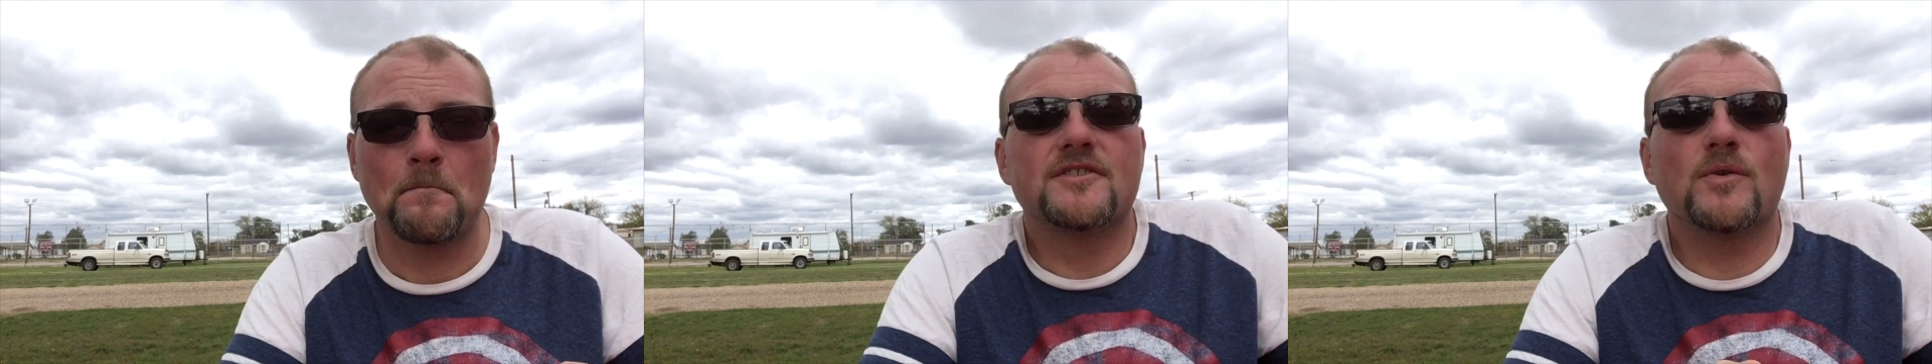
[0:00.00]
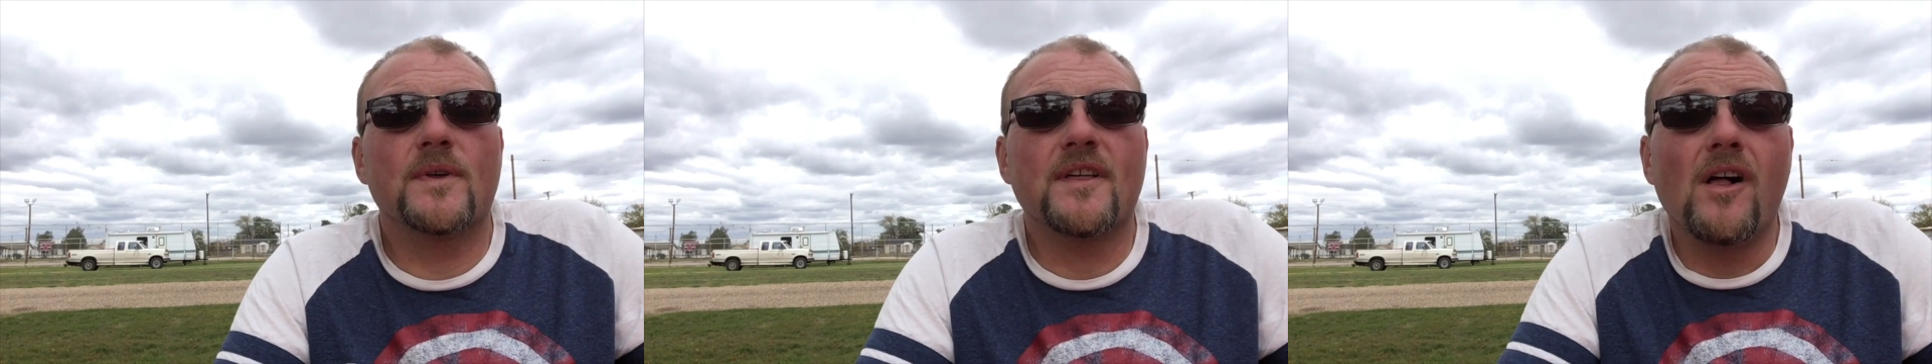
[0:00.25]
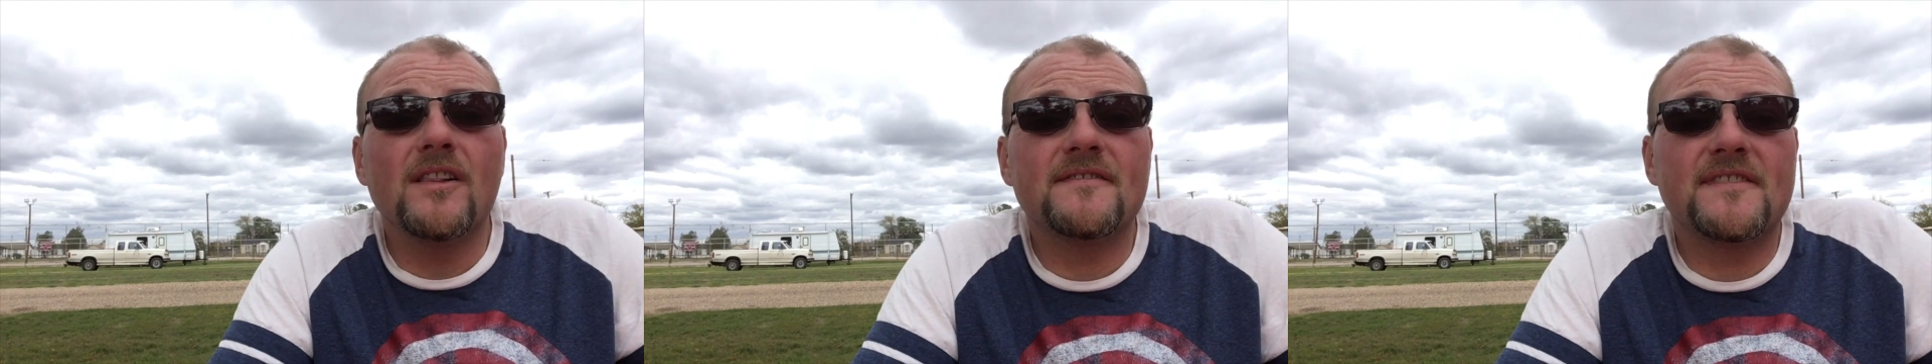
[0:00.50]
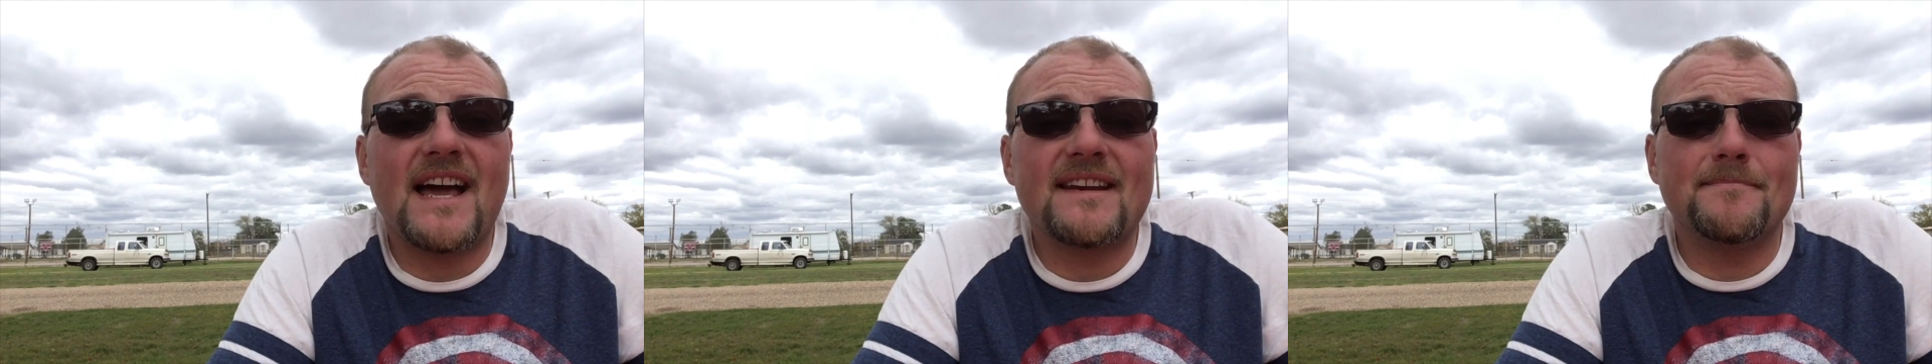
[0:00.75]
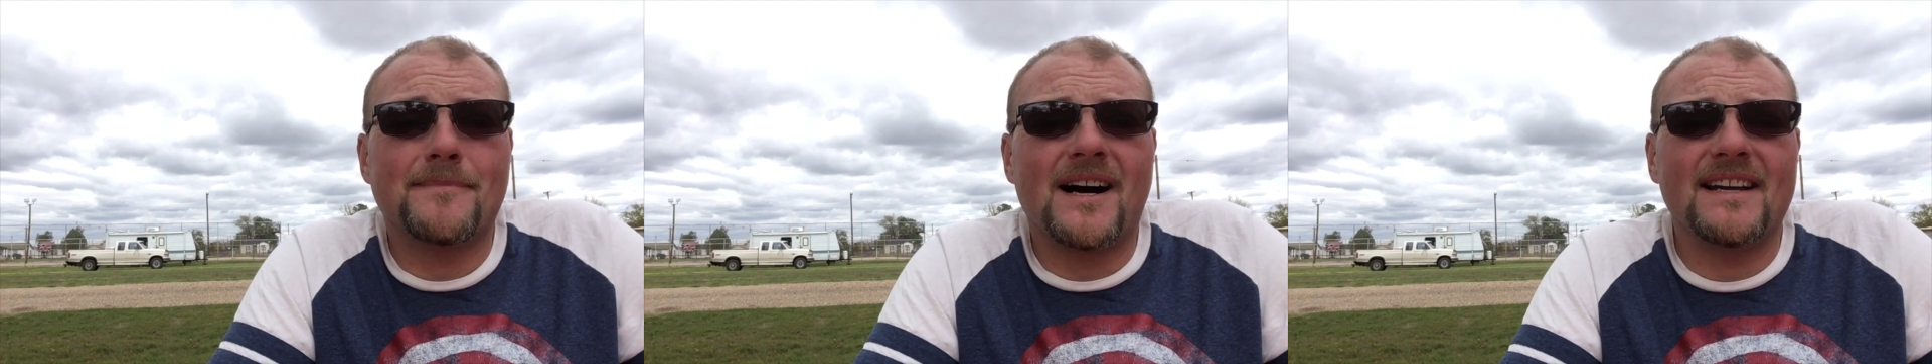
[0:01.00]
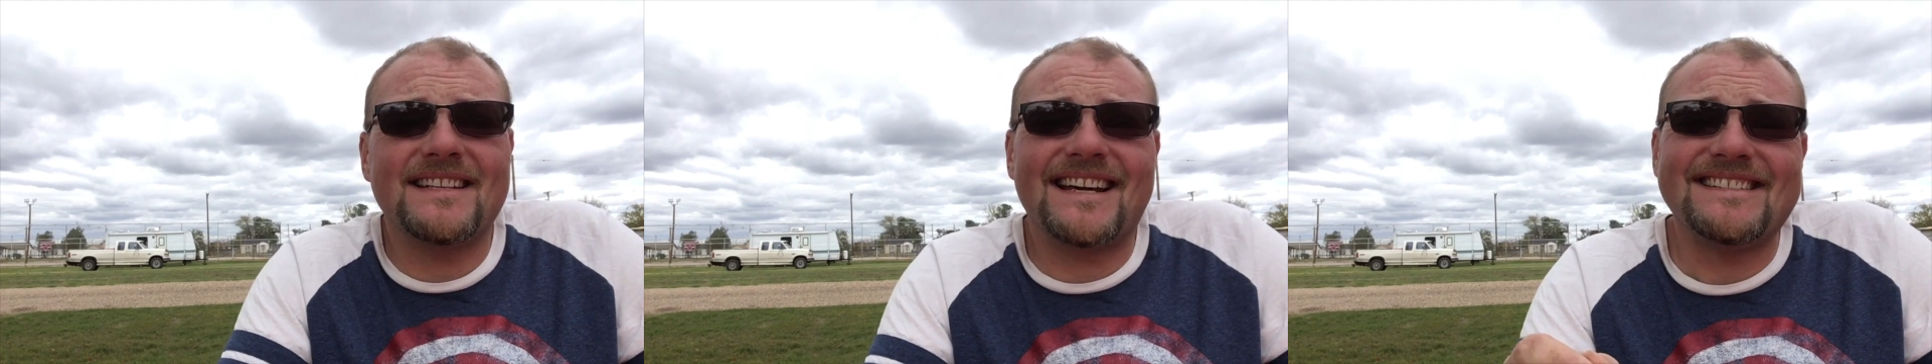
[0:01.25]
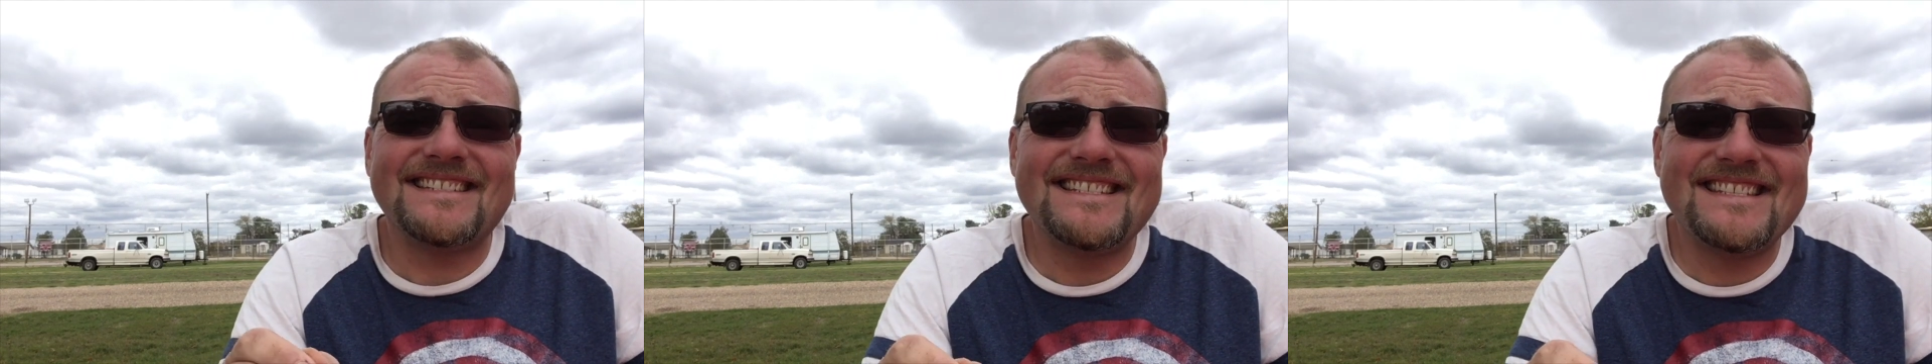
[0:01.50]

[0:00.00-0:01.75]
So with all of that in mind, I